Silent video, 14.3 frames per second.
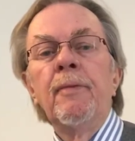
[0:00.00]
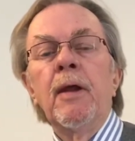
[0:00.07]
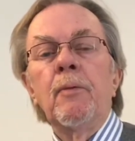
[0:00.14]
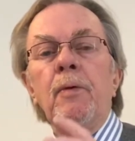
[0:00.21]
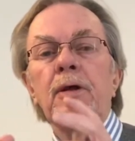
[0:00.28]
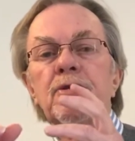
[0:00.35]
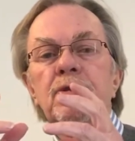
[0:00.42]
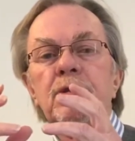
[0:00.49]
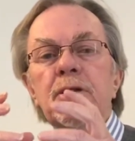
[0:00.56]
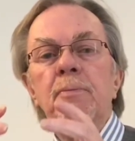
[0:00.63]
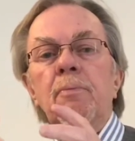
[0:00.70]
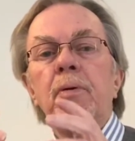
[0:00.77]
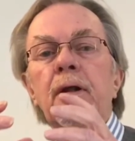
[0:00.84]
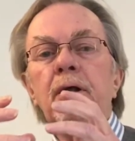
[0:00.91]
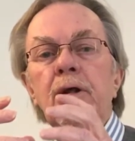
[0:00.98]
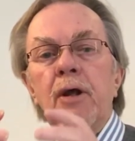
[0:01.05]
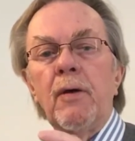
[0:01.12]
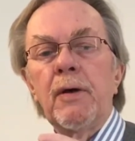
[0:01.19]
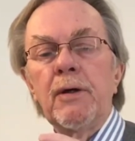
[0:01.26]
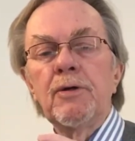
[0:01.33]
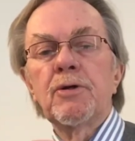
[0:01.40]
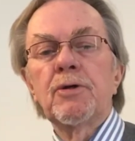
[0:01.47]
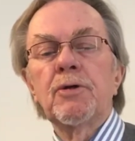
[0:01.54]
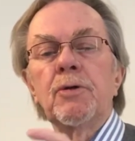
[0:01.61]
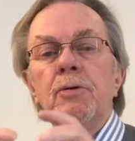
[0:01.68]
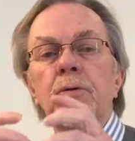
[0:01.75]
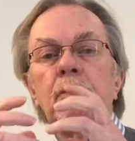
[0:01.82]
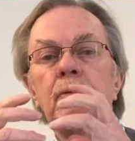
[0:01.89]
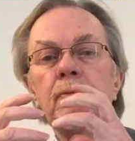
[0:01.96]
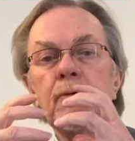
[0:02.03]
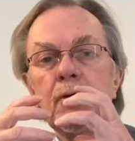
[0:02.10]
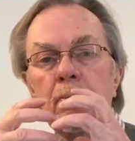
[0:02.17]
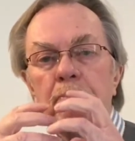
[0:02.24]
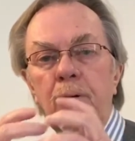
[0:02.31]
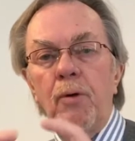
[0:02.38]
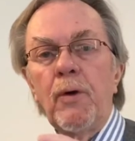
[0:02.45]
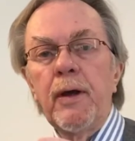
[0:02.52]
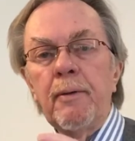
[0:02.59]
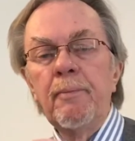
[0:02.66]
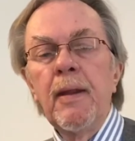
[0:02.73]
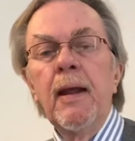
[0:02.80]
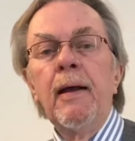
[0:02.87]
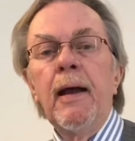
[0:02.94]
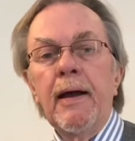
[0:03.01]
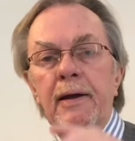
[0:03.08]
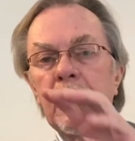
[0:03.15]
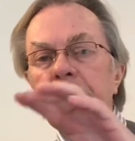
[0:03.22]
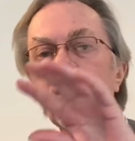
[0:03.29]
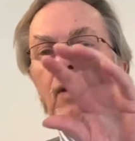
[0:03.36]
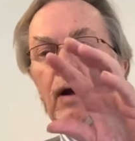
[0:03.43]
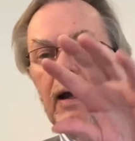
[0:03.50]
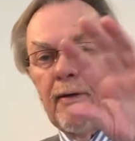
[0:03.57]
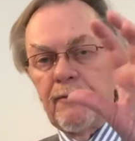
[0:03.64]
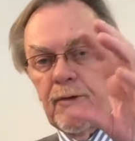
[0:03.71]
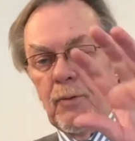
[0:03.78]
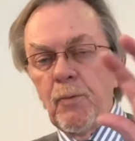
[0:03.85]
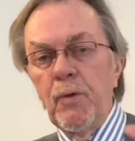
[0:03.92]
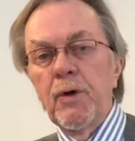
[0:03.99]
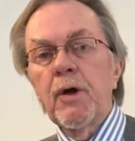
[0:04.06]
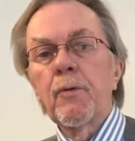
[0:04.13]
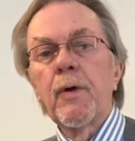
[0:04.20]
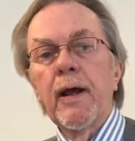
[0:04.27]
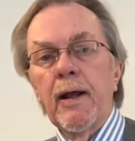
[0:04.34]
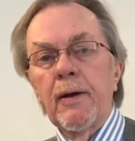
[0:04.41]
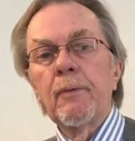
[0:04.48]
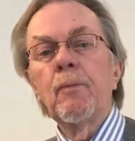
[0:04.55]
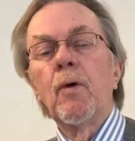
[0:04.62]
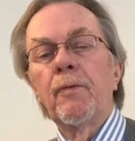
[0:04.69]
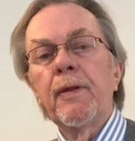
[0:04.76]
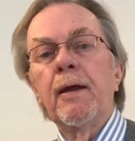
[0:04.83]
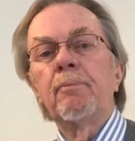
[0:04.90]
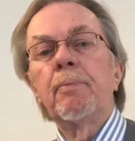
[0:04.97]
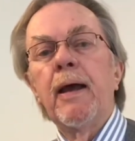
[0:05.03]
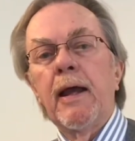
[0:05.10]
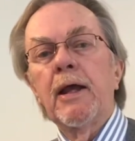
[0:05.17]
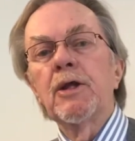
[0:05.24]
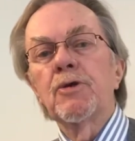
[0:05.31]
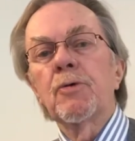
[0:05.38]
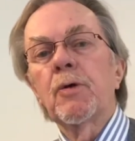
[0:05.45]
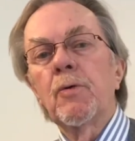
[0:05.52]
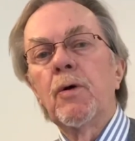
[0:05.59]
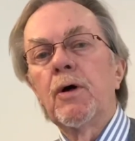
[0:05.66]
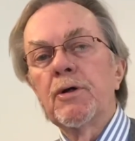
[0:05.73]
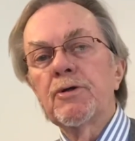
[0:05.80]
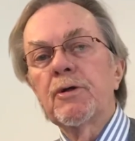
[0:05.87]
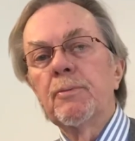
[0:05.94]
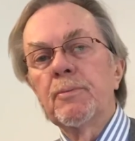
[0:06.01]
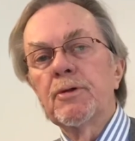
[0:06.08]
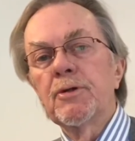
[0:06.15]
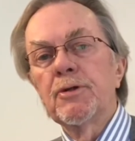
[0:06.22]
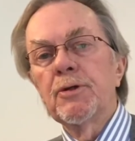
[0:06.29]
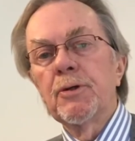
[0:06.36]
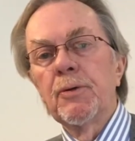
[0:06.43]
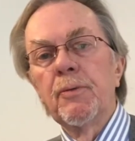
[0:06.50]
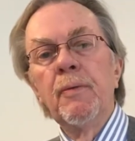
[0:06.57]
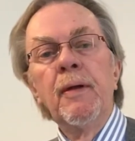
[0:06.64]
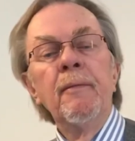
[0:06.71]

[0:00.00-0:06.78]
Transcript: We're simply going to deploy it, and everyone will have to work around what that package requires them to do.